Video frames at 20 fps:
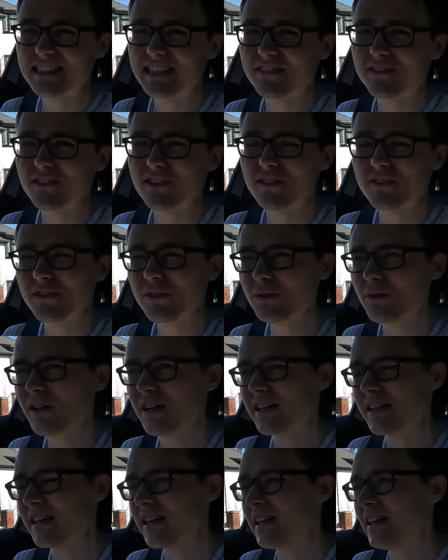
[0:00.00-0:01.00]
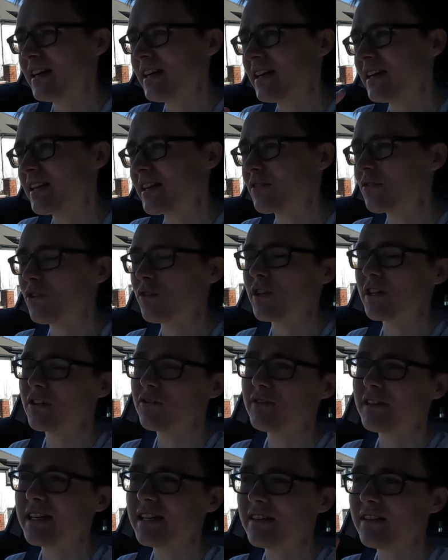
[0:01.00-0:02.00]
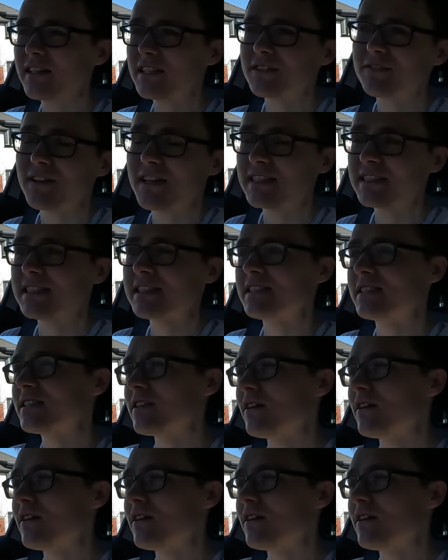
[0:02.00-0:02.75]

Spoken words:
And I feel like they've got like a really nice fancy